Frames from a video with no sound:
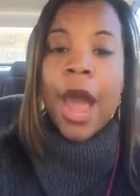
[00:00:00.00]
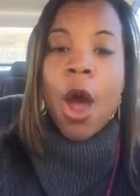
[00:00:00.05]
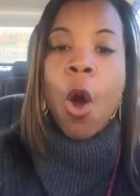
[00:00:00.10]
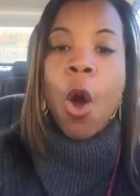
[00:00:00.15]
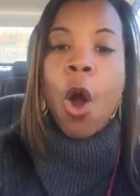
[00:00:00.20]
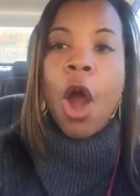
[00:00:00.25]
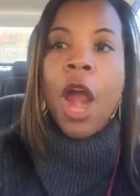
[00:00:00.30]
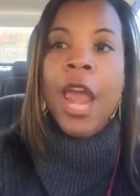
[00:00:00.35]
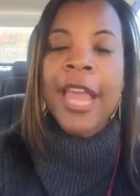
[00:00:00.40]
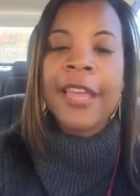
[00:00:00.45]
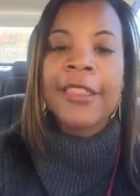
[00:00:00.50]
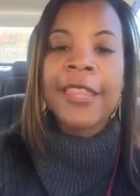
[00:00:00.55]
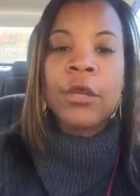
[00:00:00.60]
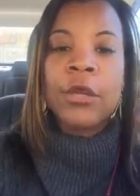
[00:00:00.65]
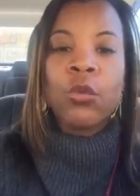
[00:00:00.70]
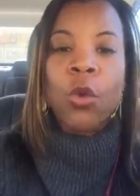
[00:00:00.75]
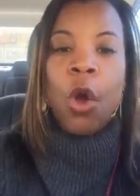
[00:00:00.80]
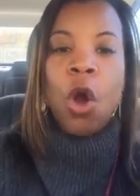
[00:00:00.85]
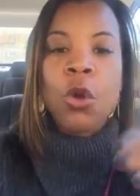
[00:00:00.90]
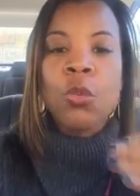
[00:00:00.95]
And
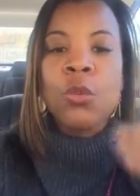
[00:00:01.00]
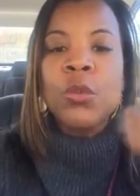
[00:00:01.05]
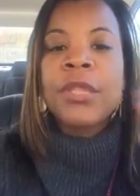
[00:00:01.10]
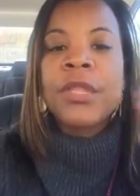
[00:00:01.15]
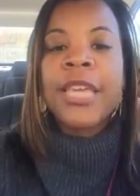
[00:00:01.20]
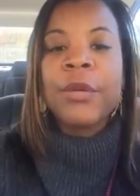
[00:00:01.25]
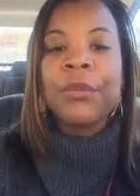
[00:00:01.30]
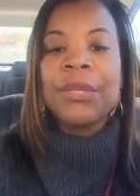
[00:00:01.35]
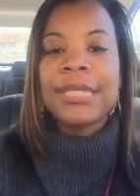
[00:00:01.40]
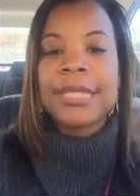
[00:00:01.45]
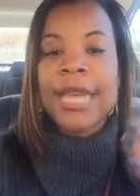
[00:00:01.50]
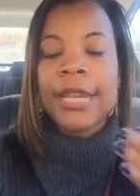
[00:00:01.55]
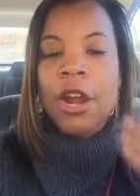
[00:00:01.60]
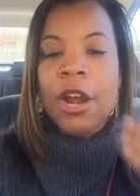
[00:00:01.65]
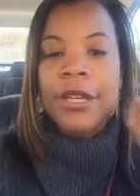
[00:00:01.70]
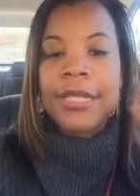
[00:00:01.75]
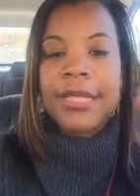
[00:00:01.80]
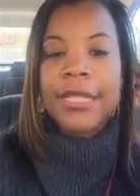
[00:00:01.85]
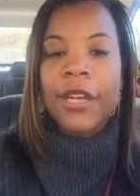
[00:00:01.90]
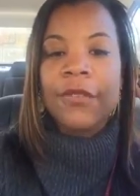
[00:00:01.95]
then we set
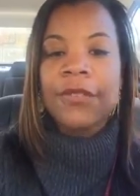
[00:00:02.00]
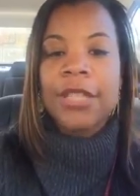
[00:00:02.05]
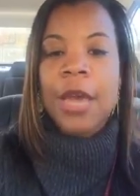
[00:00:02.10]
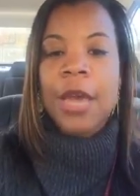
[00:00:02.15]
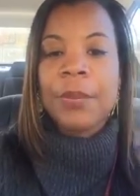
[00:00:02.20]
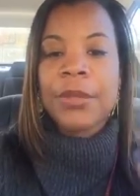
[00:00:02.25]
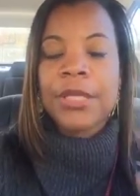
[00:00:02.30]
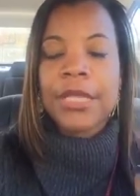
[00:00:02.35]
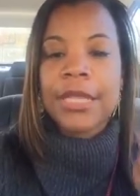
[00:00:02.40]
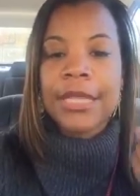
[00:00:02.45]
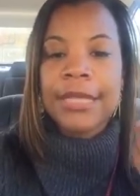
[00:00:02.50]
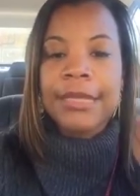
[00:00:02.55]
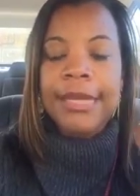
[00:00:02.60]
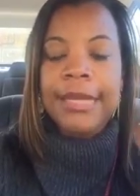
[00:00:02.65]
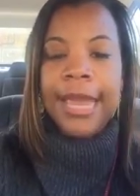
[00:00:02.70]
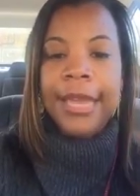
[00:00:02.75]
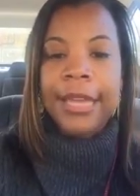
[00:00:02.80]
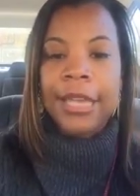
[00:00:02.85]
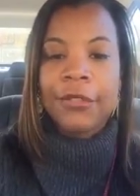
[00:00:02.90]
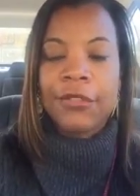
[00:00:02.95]
ourselves up into this
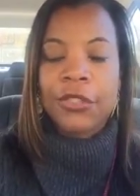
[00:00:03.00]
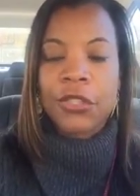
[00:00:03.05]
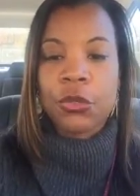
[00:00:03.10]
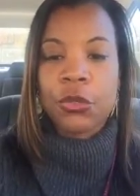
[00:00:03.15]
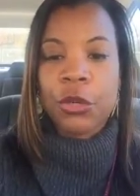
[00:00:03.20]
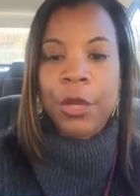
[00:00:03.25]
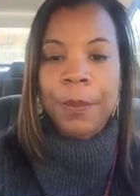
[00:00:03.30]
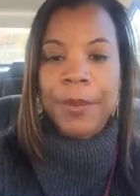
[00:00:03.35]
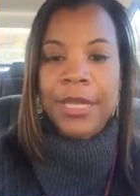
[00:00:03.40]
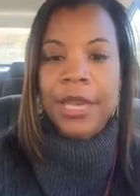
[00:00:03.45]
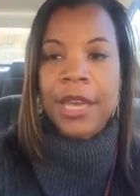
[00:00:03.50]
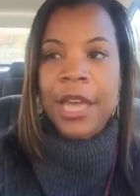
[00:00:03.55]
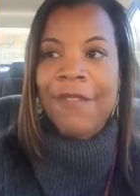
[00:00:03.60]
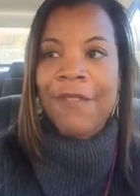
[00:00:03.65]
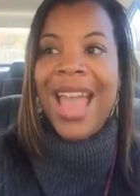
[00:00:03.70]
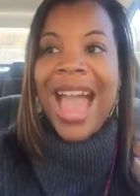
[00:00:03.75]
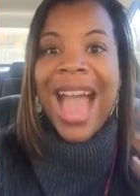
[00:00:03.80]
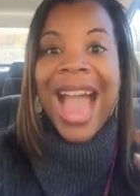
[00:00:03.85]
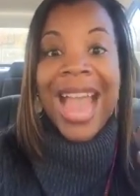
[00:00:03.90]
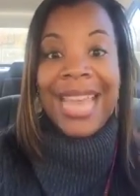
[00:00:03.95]
negative script
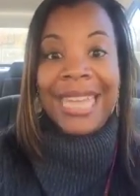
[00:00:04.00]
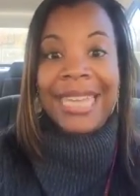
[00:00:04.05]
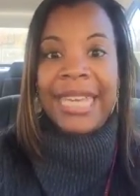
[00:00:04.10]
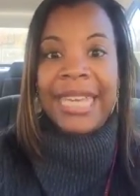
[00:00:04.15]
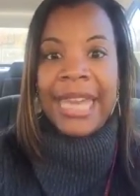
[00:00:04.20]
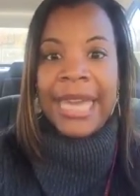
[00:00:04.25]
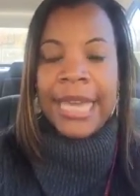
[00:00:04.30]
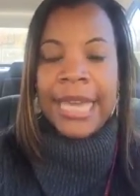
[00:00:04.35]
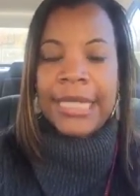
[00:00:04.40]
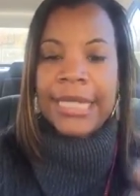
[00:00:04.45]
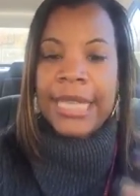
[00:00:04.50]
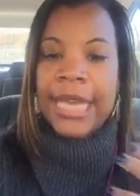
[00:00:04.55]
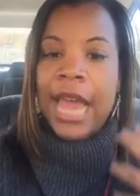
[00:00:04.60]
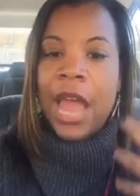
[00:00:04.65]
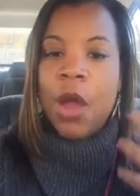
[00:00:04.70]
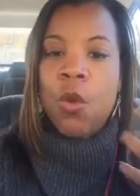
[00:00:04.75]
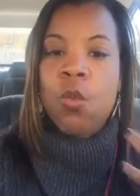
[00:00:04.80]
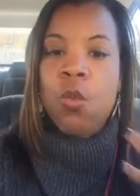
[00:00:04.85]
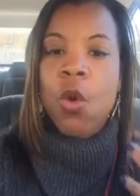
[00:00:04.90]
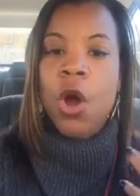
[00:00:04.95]
of I can't and
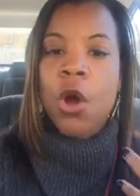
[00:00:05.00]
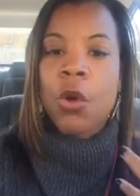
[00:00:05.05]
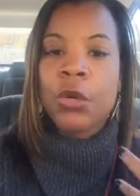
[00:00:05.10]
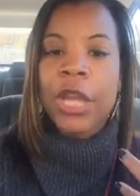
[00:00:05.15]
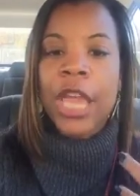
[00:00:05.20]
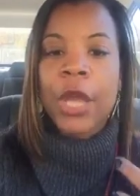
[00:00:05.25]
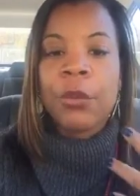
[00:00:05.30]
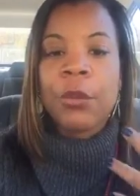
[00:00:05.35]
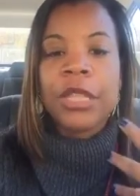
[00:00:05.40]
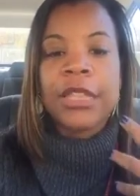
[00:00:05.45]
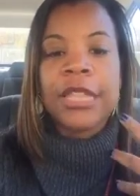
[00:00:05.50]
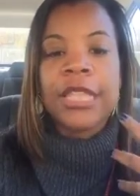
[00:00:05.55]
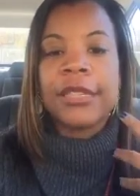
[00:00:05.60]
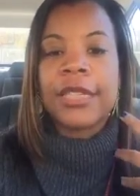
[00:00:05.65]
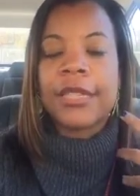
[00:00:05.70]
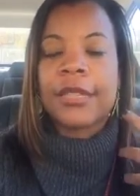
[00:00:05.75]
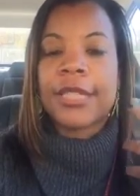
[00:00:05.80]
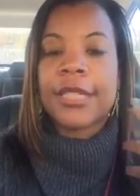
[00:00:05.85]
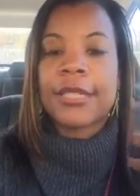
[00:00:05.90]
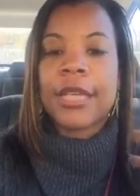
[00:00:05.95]
I won't, and we think
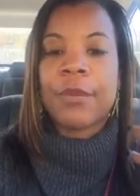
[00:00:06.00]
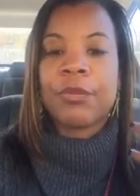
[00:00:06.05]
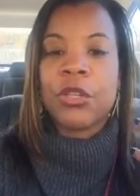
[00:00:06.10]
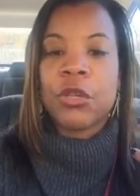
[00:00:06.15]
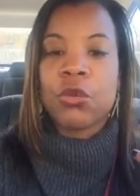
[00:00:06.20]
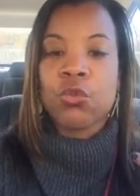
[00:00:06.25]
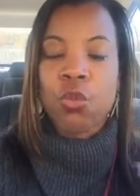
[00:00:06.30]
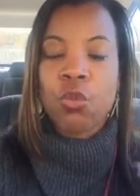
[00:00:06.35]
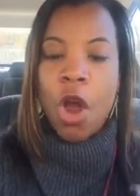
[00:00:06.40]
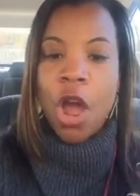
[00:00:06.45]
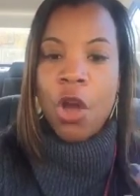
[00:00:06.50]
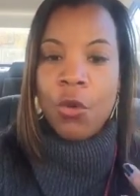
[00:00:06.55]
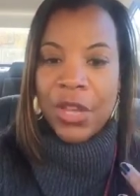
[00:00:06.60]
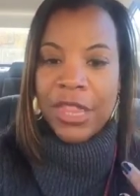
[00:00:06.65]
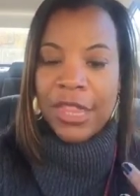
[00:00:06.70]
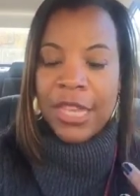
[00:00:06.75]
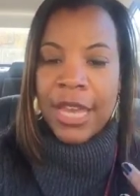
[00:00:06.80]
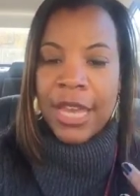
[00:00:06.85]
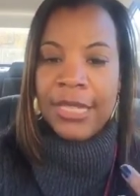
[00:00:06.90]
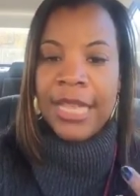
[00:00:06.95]
that there's something wrong
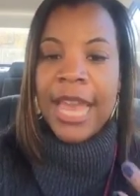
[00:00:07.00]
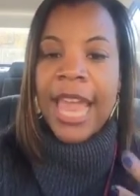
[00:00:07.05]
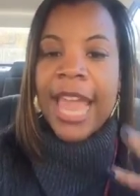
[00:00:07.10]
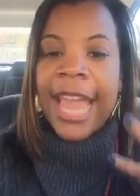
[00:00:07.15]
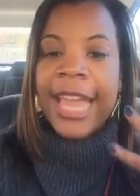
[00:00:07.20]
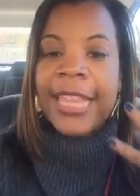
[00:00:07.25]
with us.